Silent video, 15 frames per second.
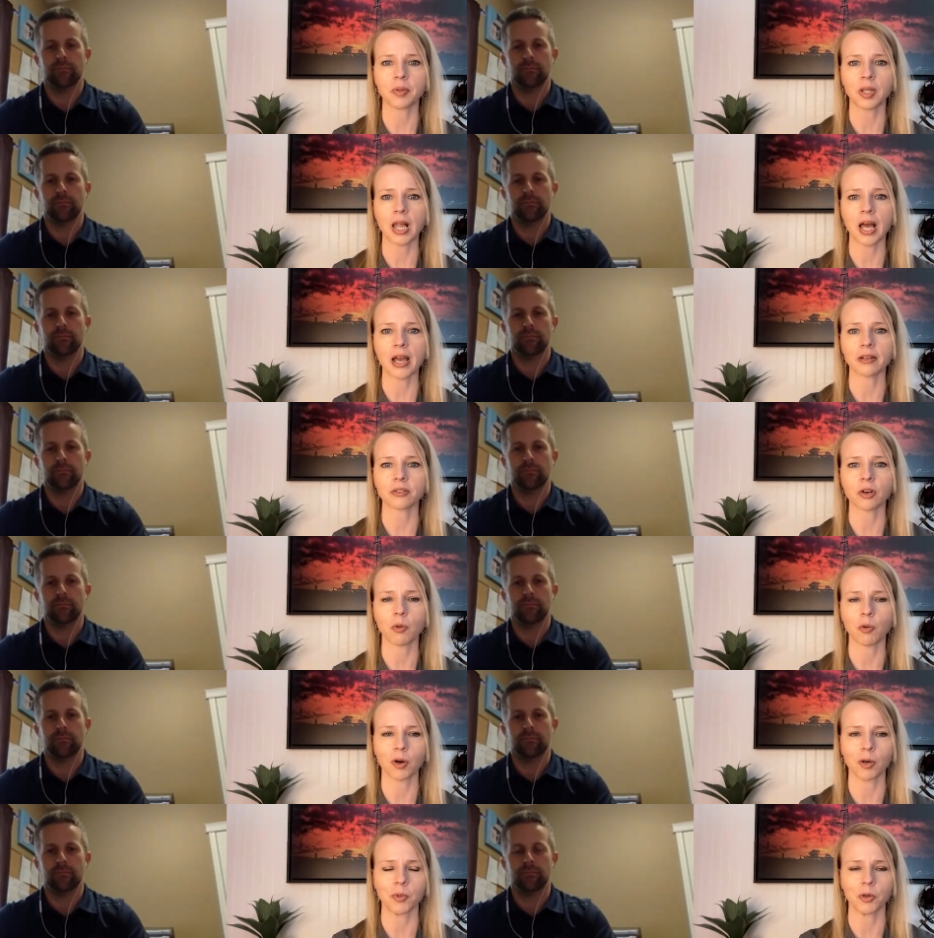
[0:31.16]
Speaker 1: plant
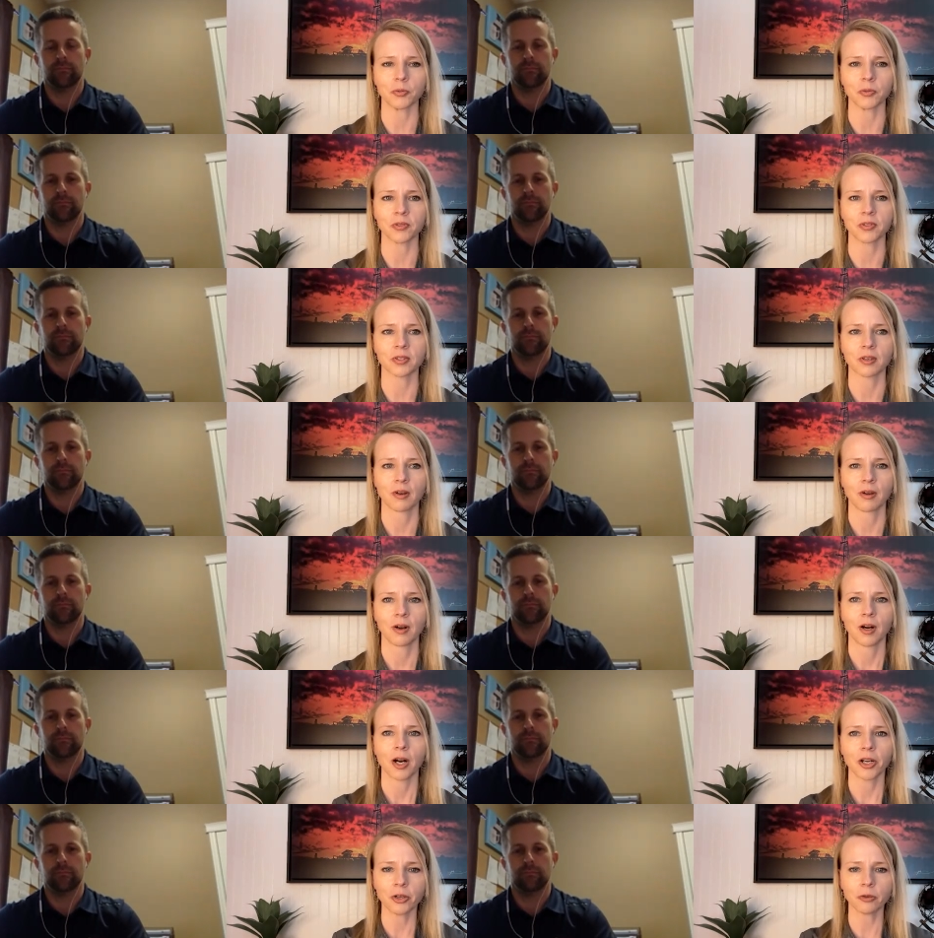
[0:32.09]
hormones.
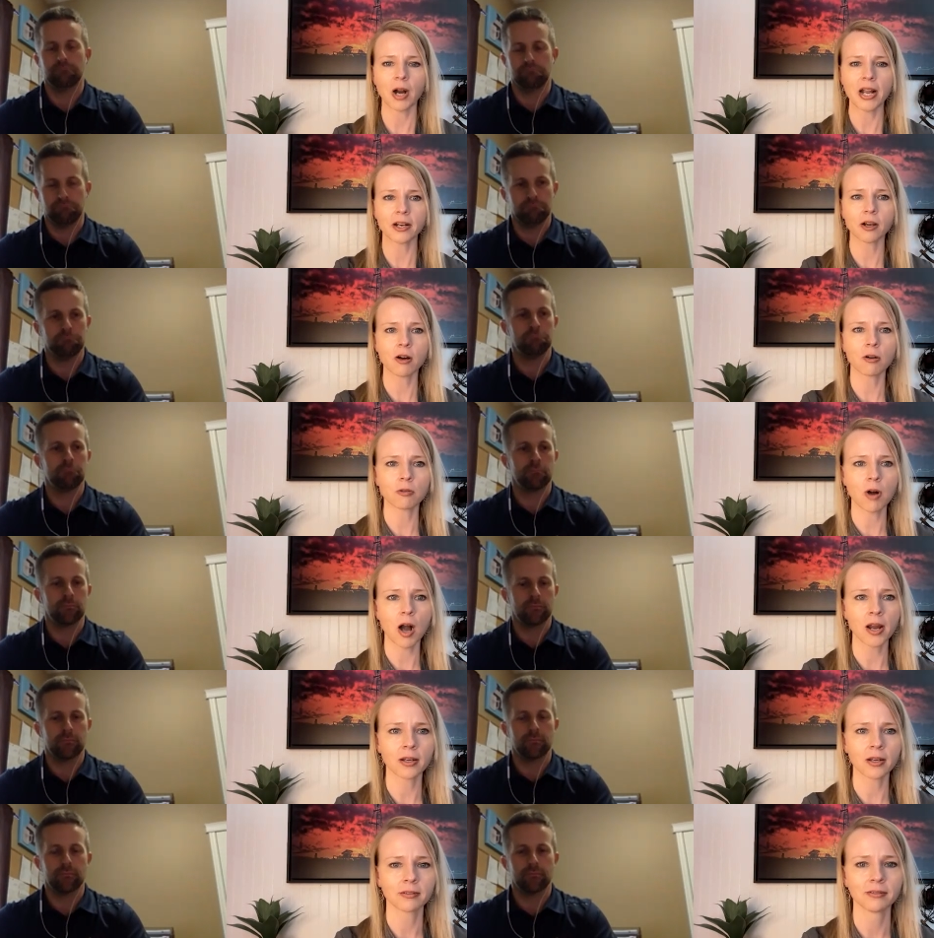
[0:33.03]
Are you ready to go,
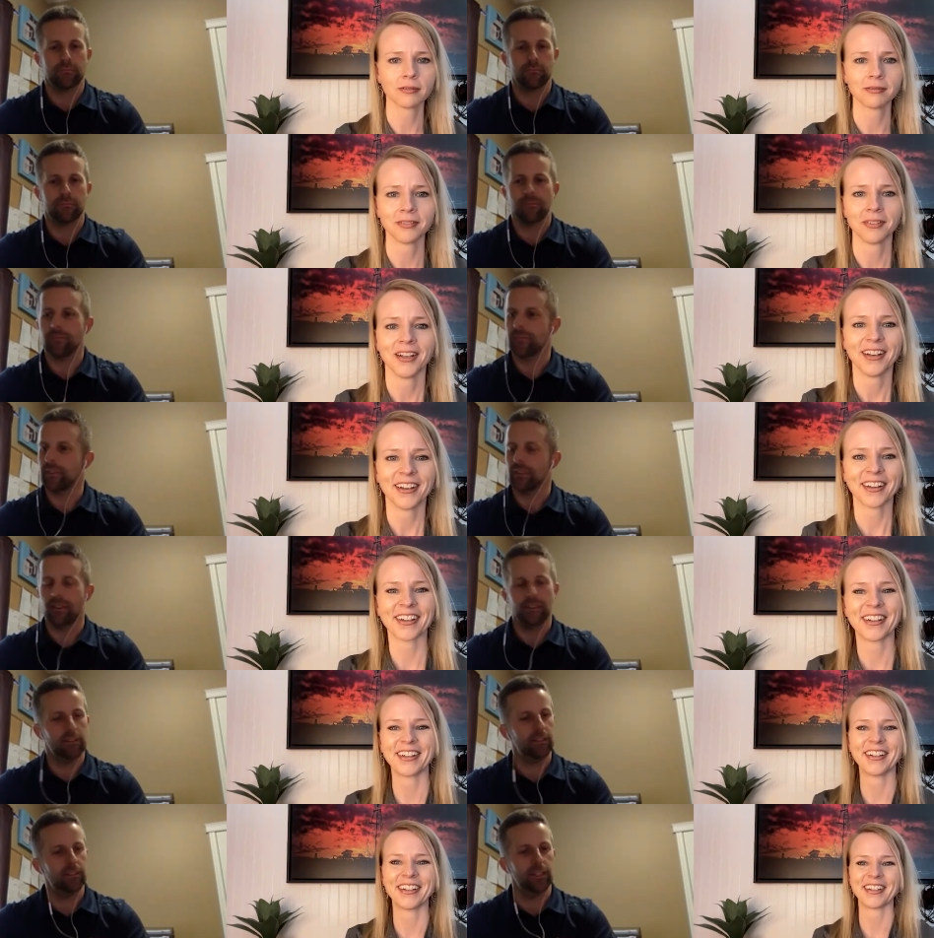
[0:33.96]
Ryan?
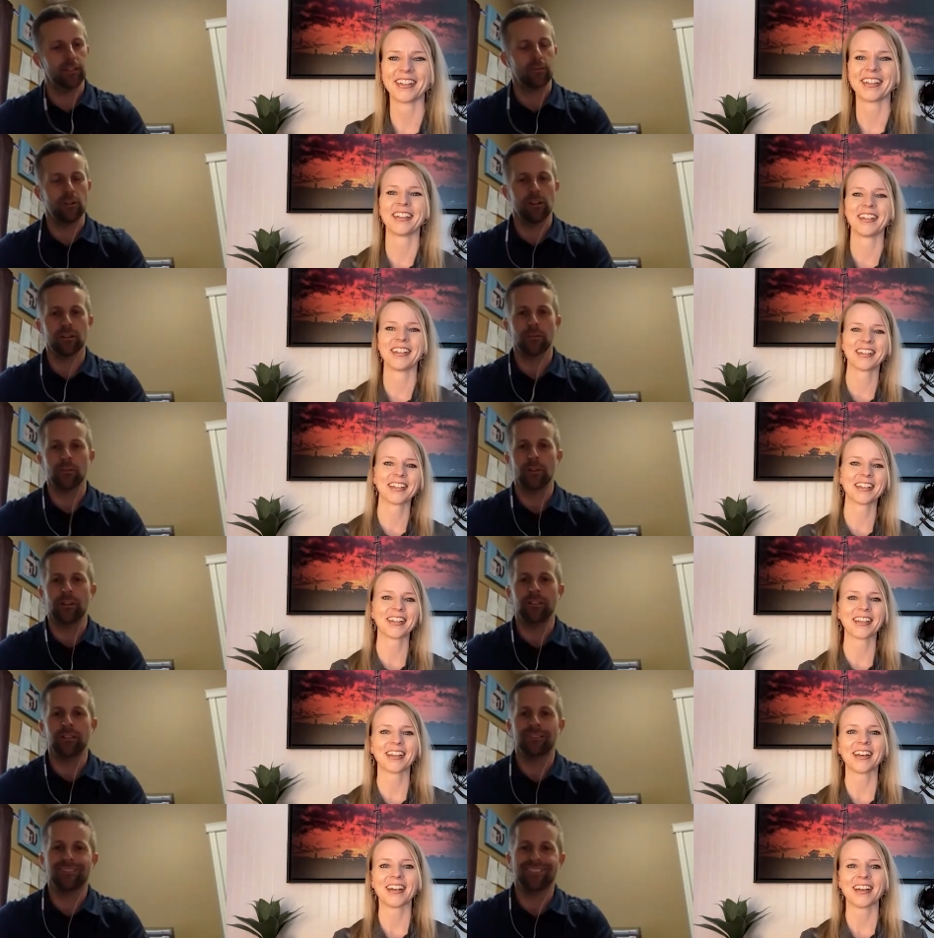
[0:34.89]
Speaker 2: Let's rock and
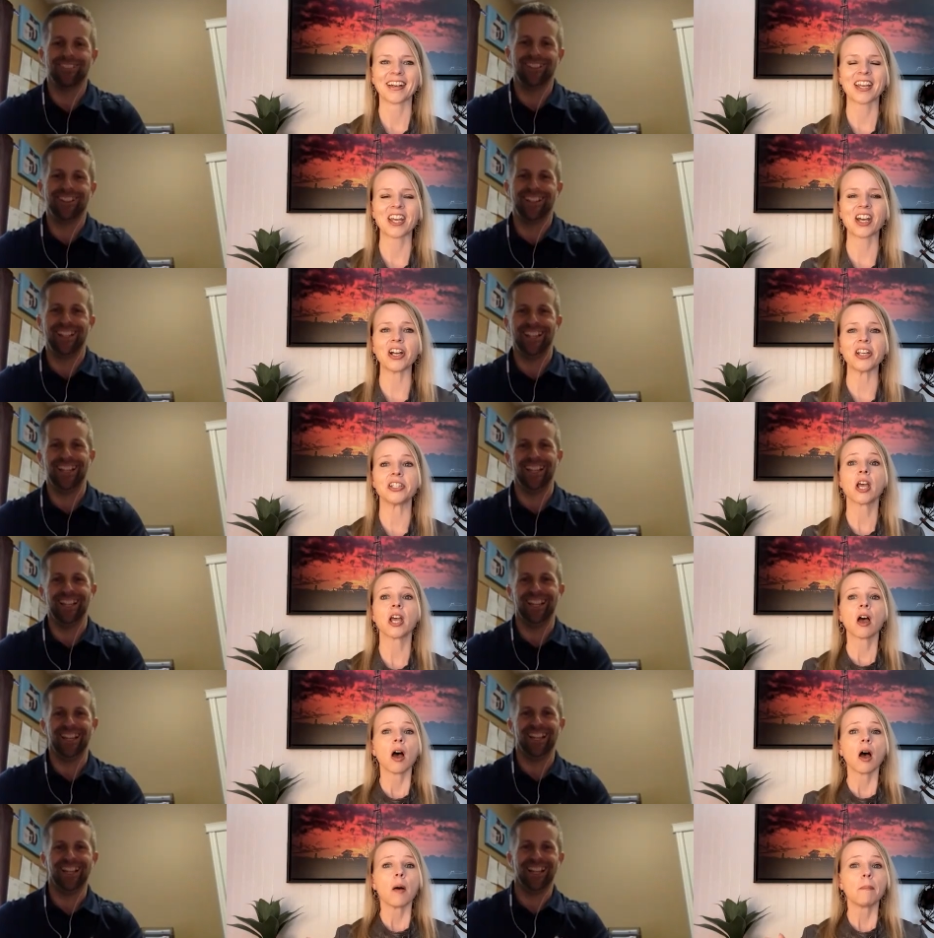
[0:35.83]
roll.
Speaker 1: Good.
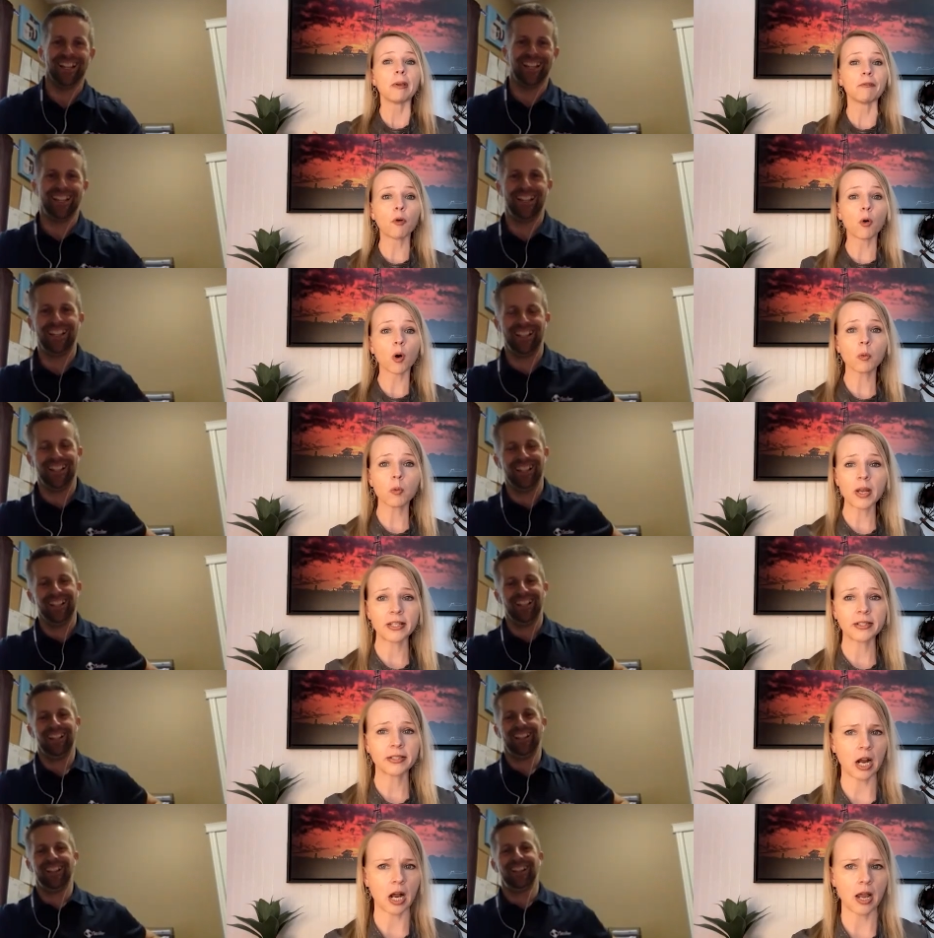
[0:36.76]
Before
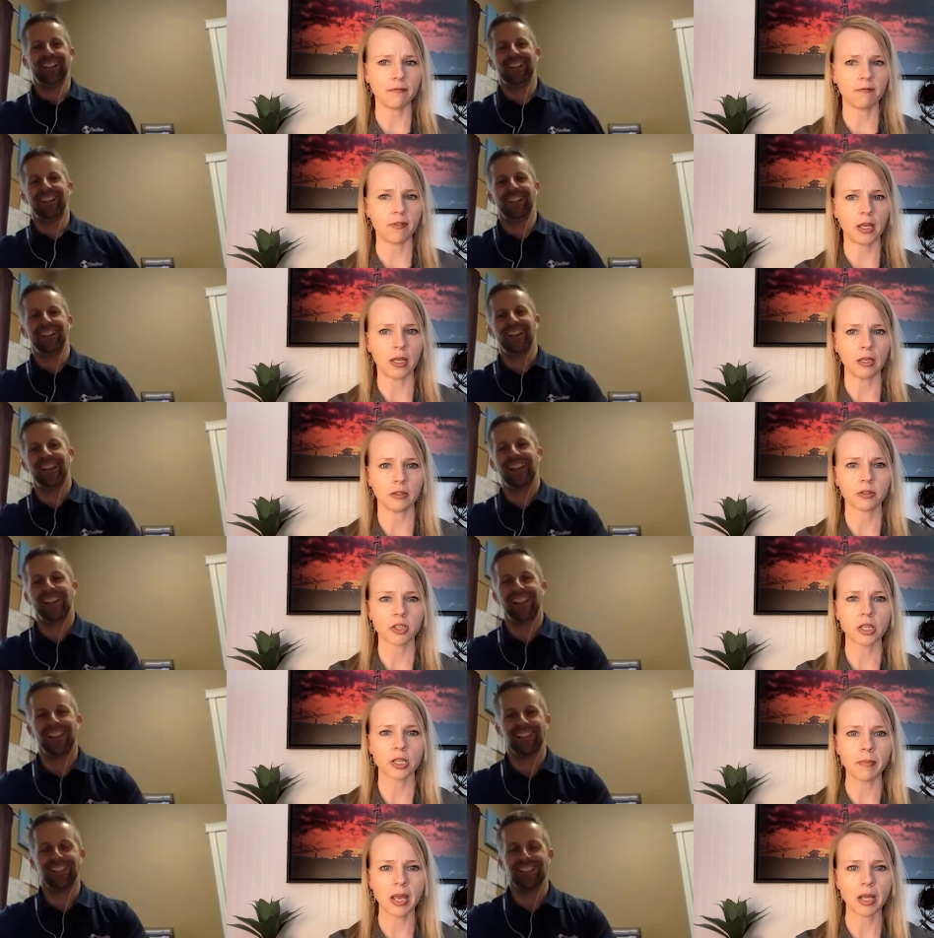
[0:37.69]
we dive into
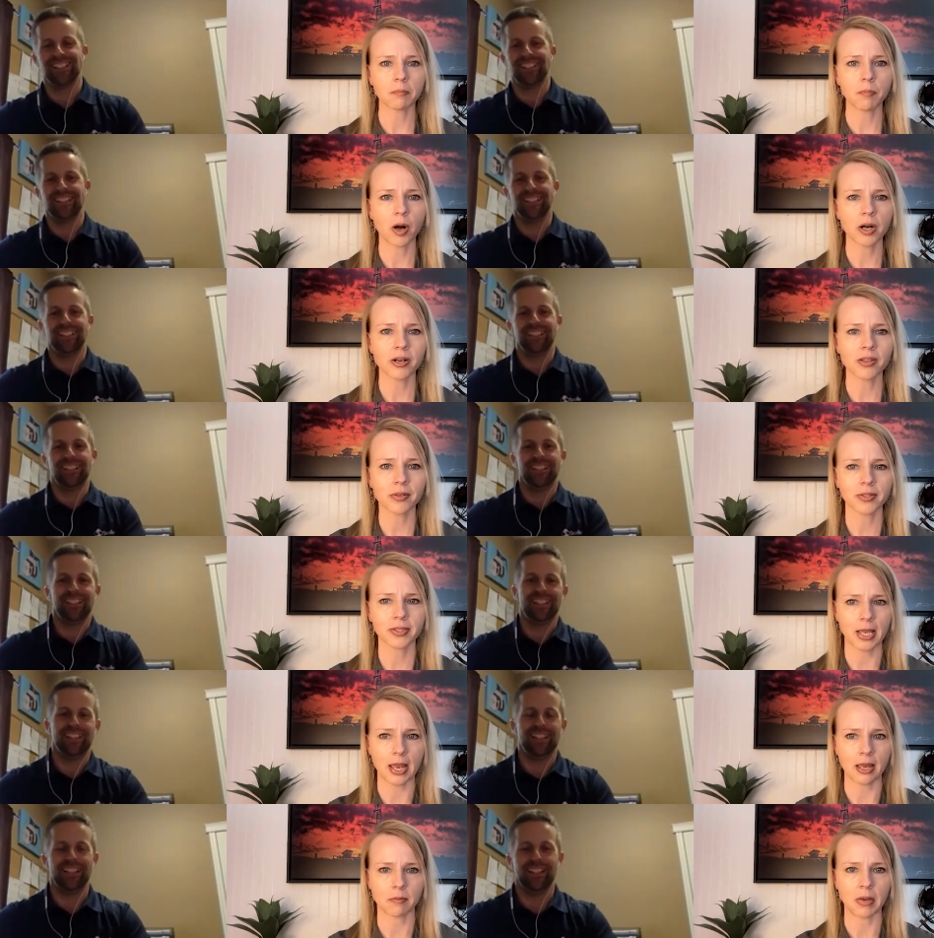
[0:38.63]
the main part of the
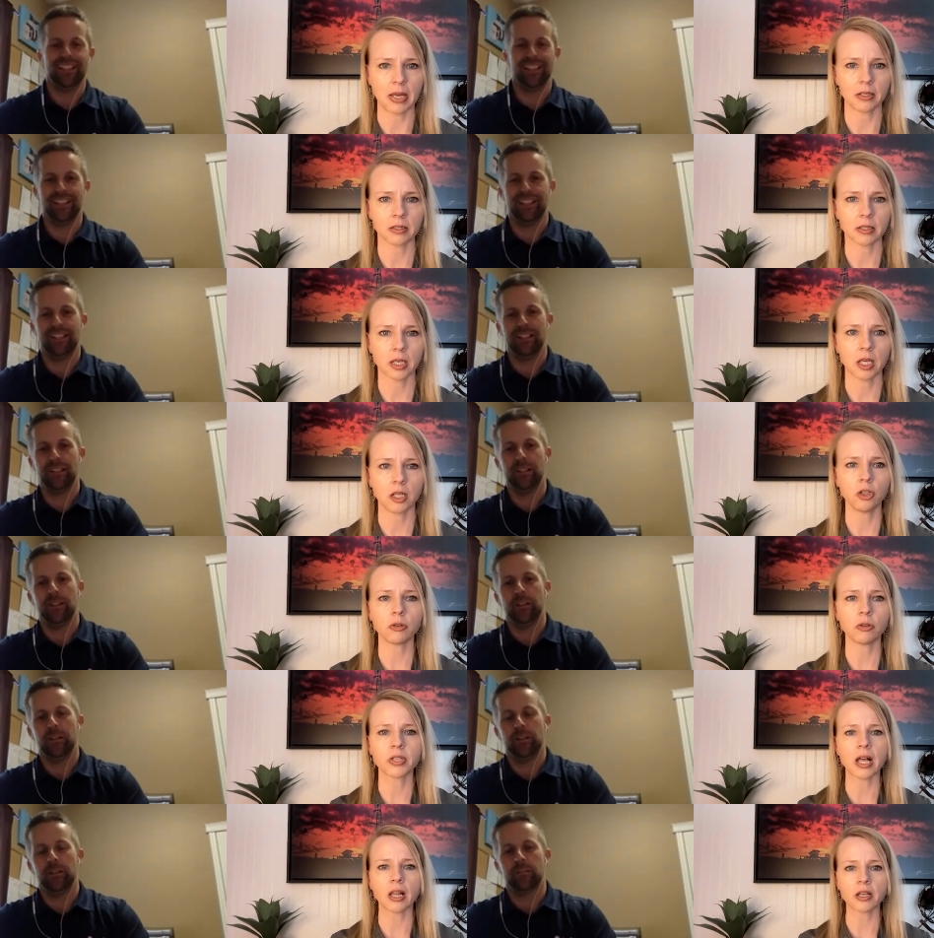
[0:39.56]
segment, can you
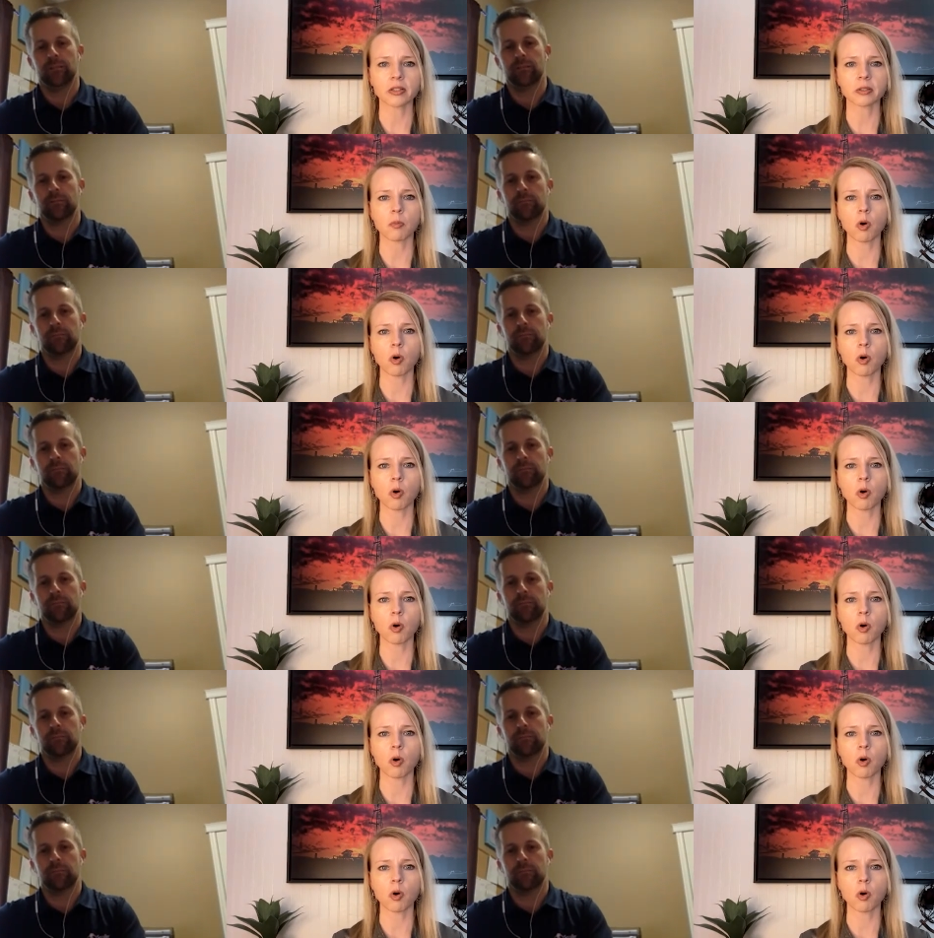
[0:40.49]
tell us